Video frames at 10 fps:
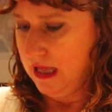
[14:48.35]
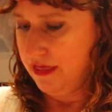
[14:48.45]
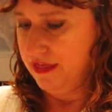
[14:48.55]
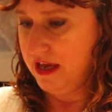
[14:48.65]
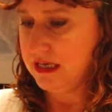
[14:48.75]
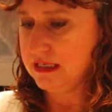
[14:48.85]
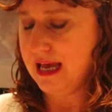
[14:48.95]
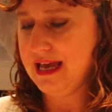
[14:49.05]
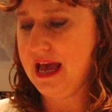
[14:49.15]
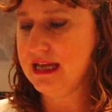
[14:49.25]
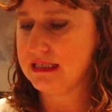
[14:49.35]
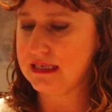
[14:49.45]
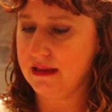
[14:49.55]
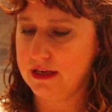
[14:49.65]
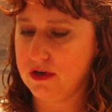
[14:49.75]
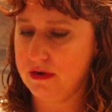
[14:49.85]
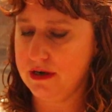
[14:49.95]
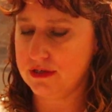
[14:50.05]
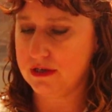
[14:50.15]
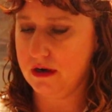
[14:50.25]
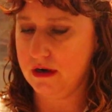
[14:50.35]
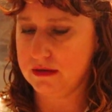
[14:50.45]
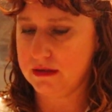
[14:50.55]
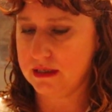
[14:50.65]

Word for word: This, I hate selling career skirts.